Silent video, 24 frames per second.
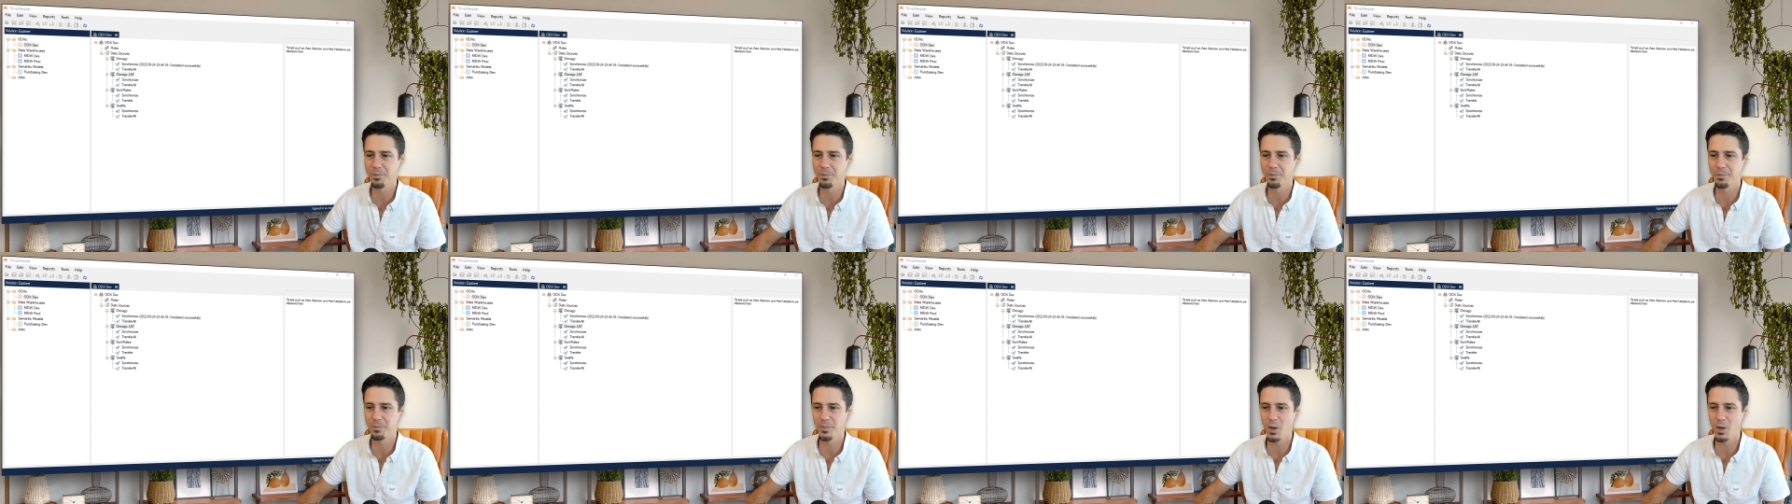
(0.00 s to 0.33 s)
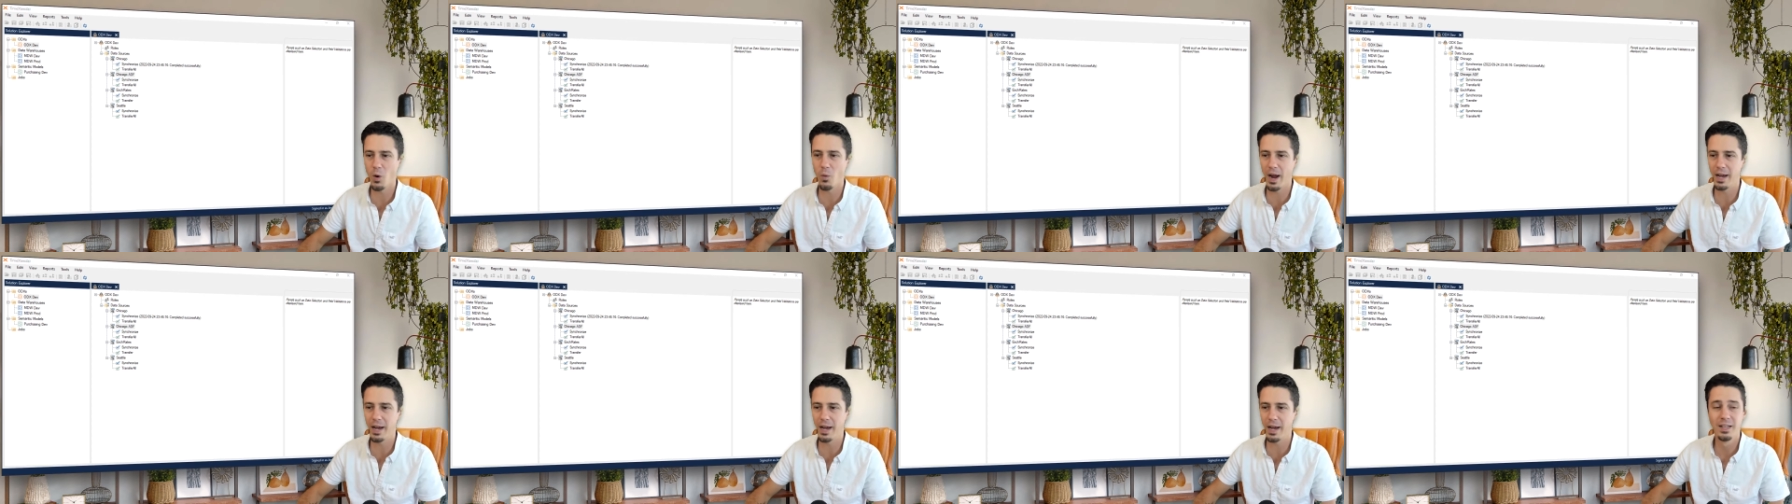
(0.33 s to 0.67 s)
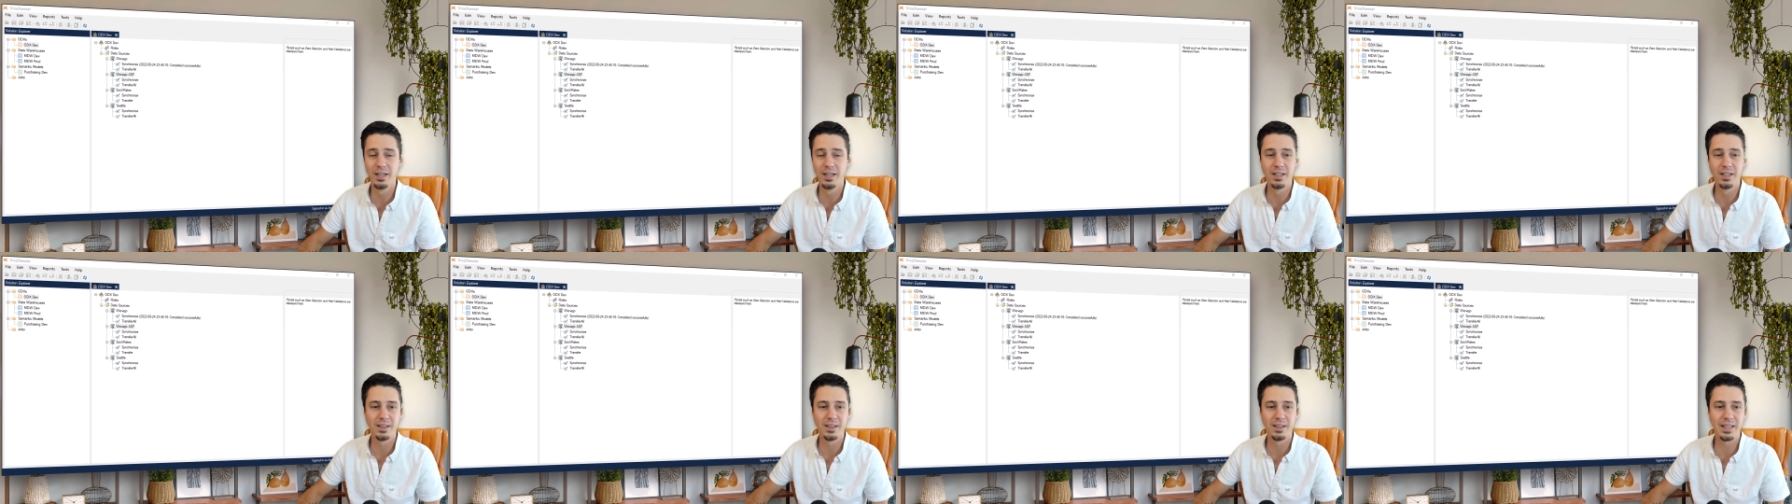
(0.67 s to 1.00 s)
All right,
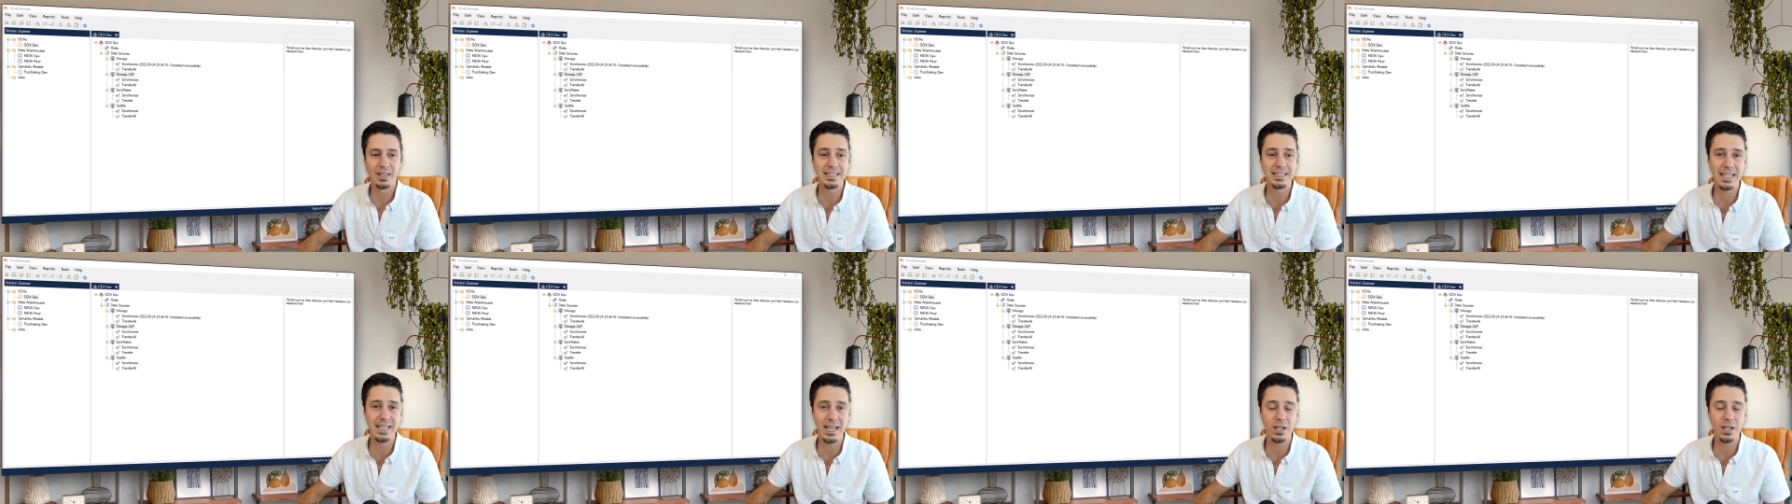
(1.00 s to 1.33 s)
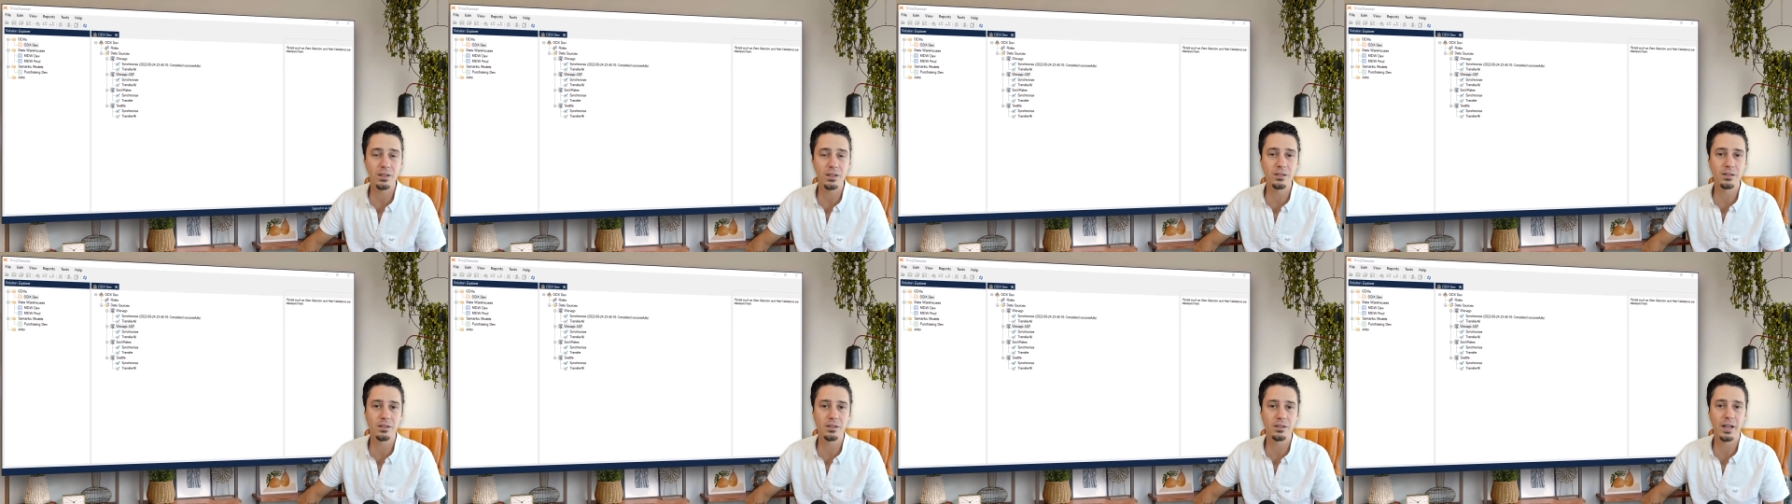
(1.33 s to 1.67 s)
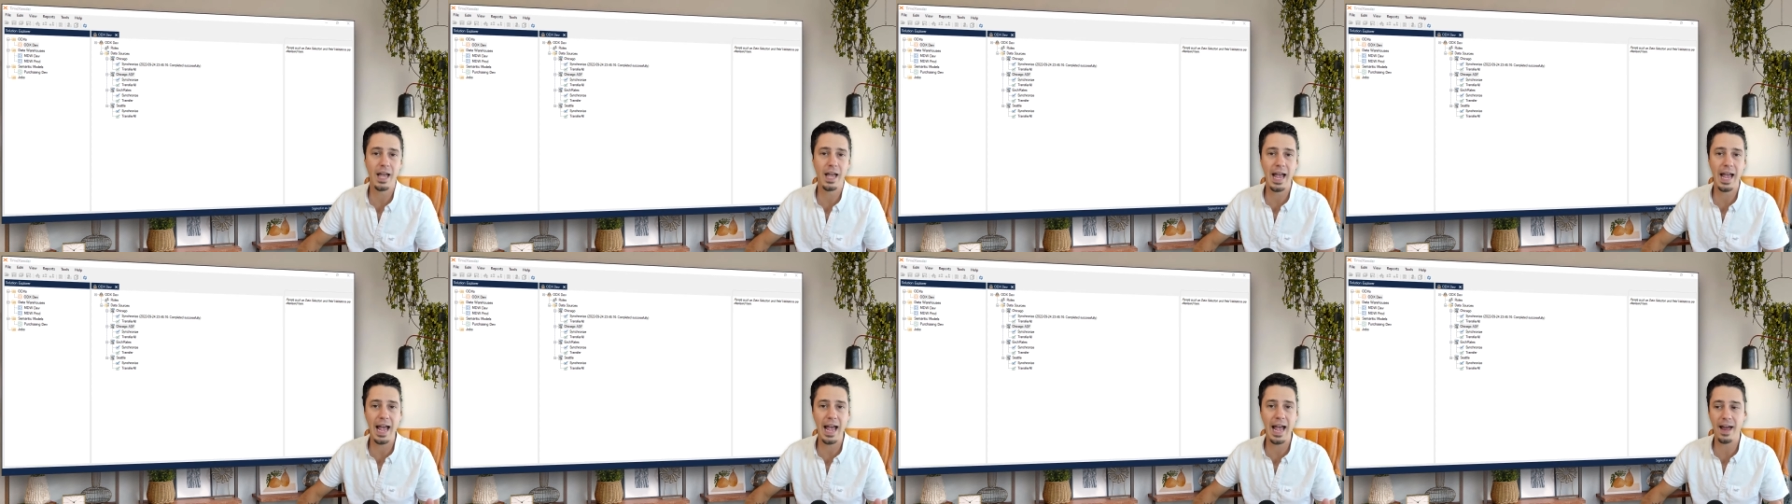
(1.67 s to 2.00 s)
let's take a
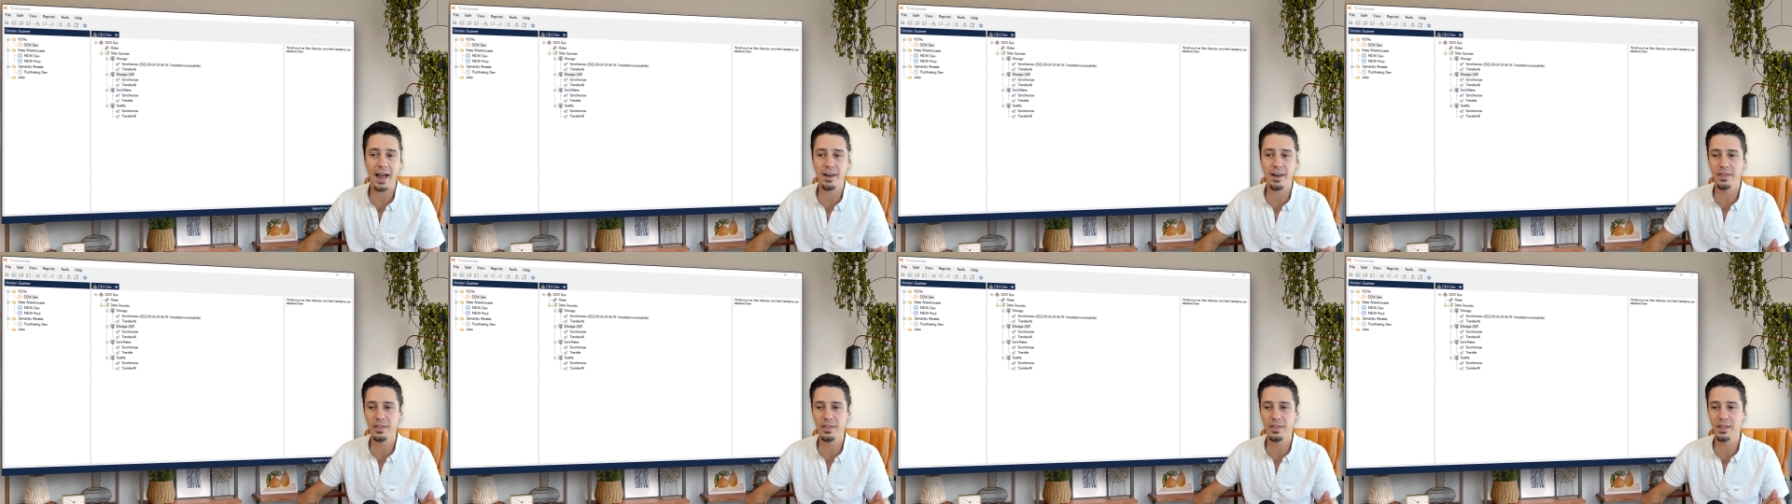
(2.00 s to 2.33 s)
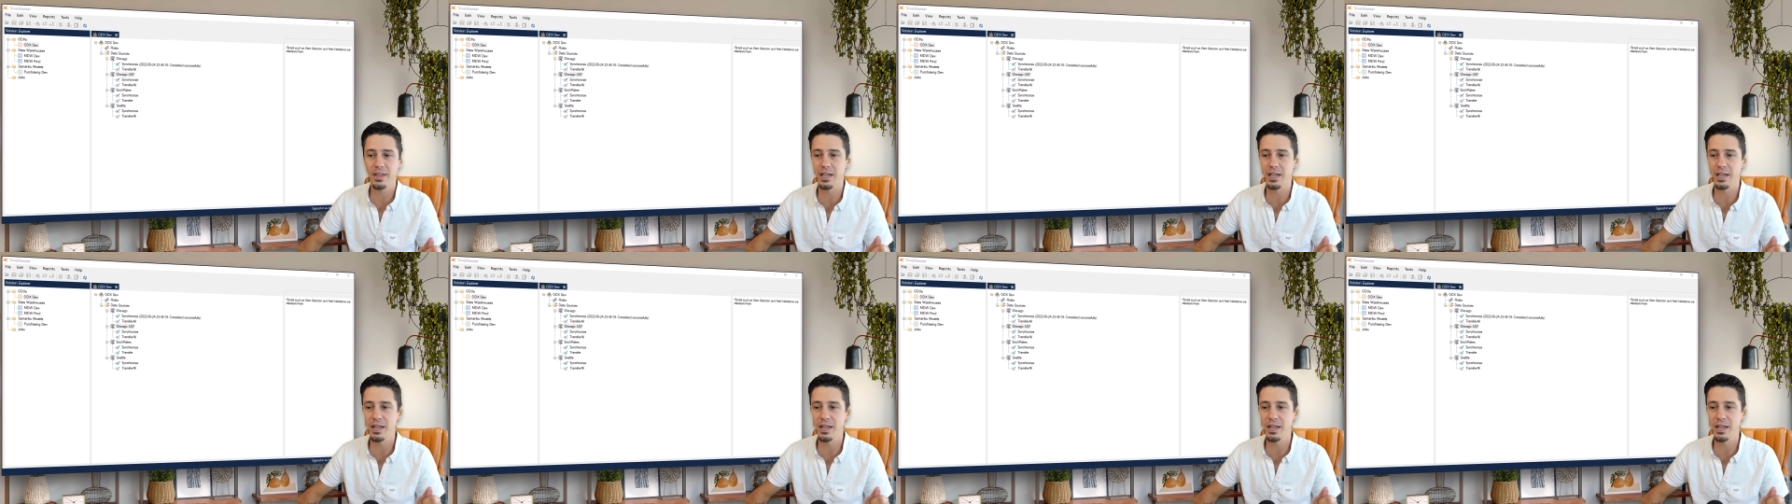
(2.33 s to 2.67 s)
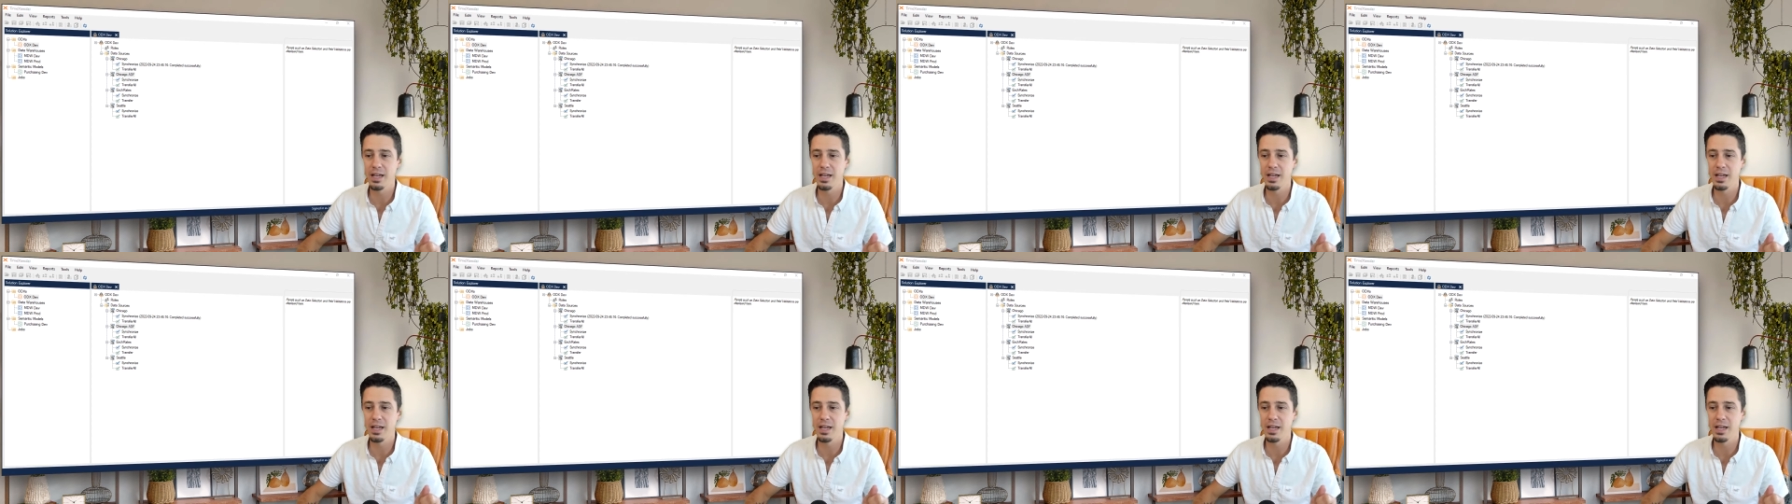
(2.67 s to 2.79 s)
look at the